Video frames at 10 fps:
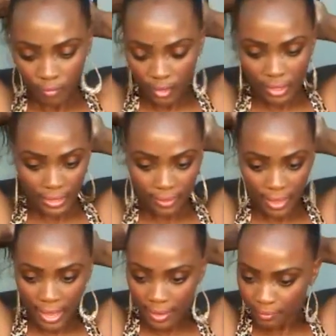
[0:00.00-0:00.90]
Like
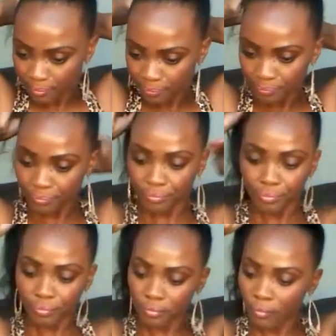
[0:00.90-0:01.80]
that.
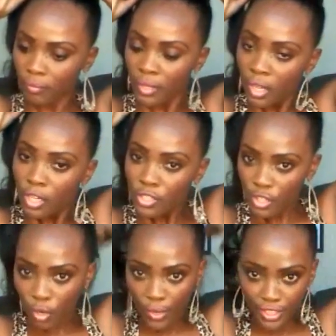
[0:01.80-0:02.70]

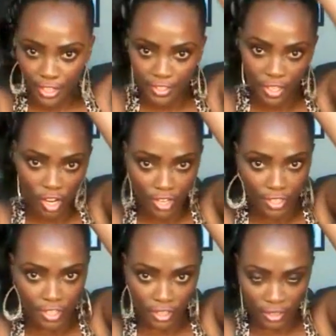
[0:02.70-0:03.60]
So when you're
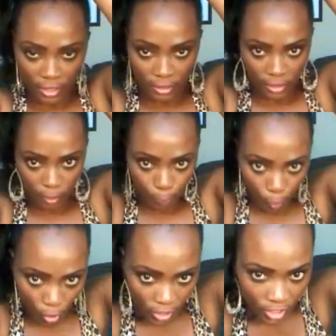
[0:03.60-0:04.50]
done, the
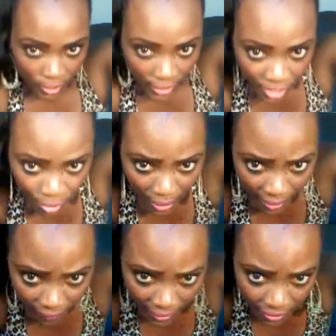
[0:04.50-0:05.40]
portion that you
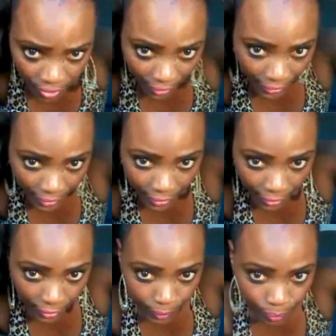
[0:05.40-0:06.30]
have left right
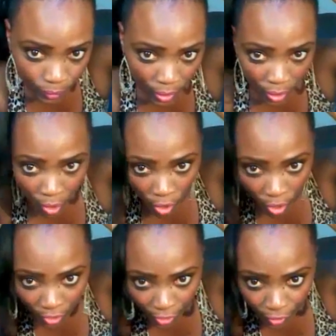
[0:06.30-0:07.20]
here,
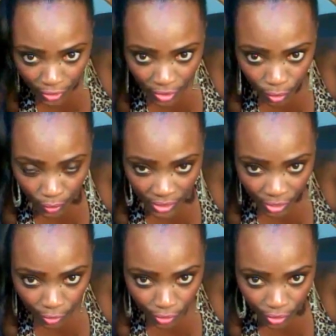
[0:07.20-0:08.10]
all you're going to do is you're
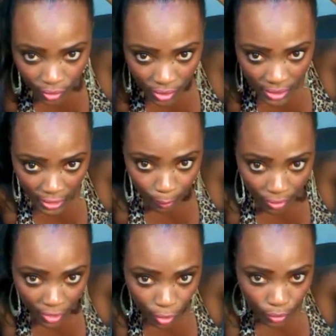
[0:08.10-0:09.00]
going to do the same
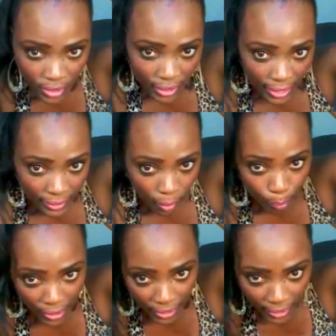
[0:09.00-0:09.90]
thing you did at the
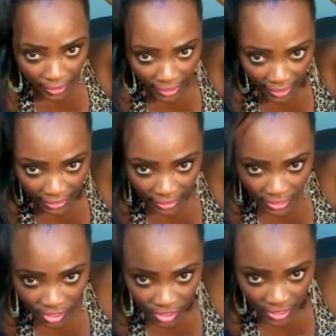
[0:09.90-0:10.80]
beginning, and it is
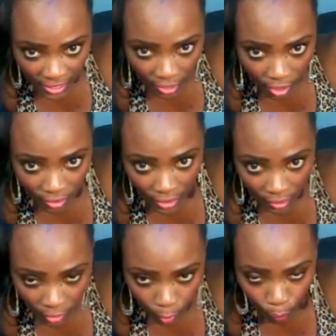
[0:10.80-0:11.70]
to take out a
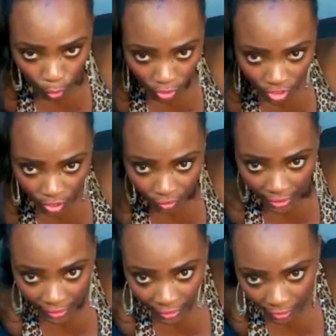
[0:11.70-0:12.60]
little portion right
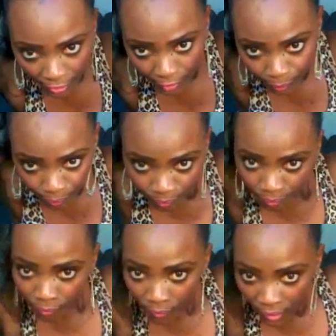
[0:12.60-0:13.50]
here
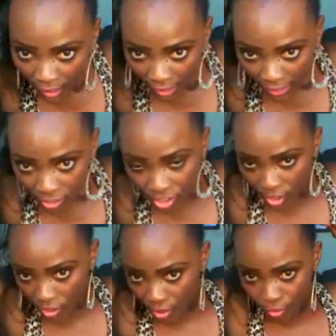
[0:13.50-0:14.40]
and
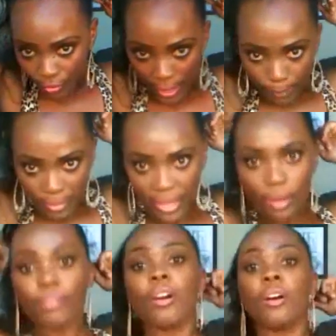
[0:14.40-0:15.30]
just wrap
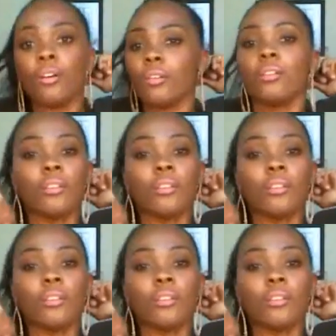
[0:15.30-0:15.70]
that around